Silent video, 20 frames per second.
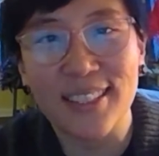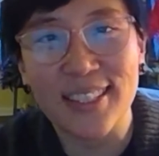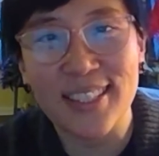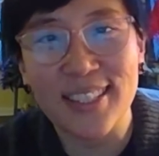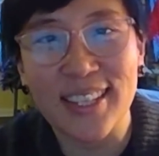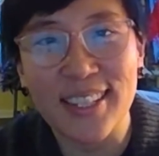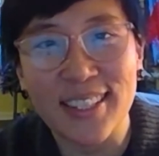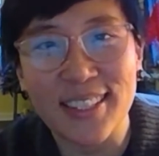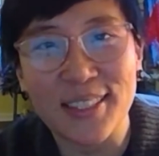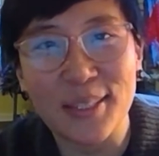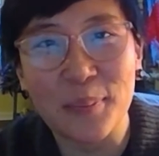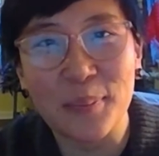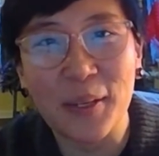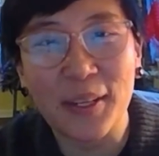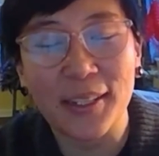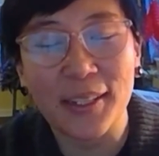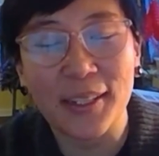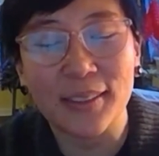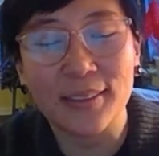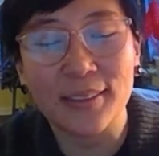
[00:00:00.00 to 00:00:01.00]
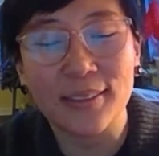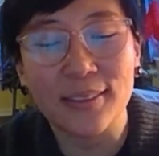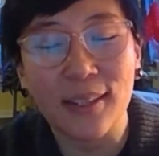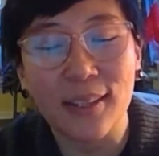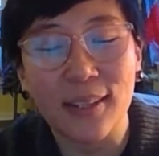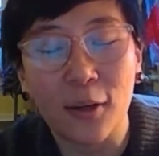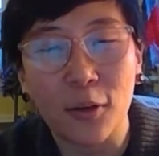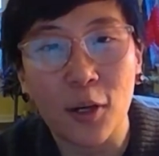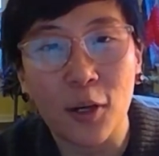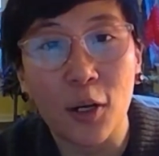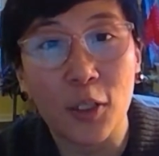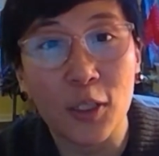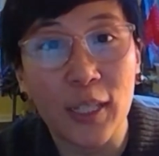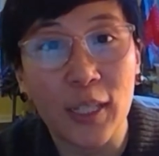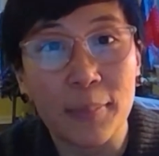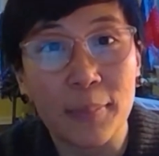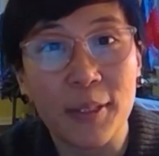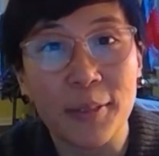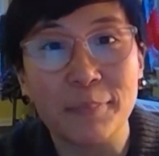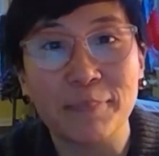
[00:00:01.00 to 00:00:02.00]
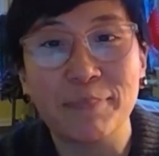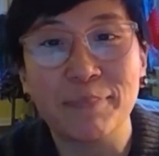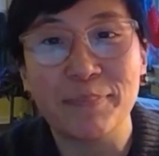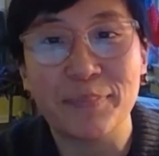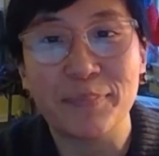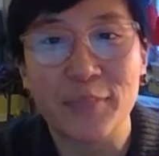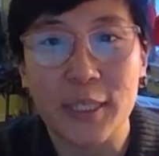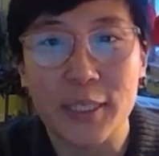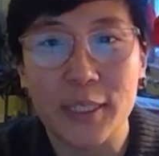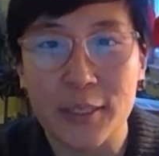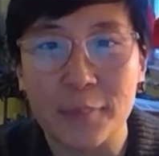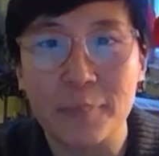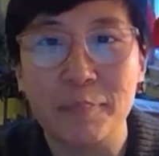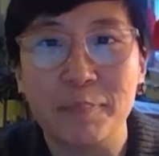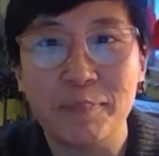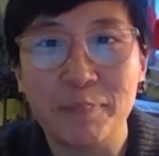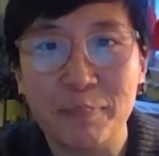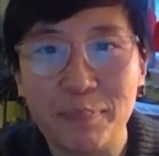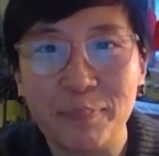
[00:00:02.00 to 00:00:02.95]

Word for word: the science behind our, our climate system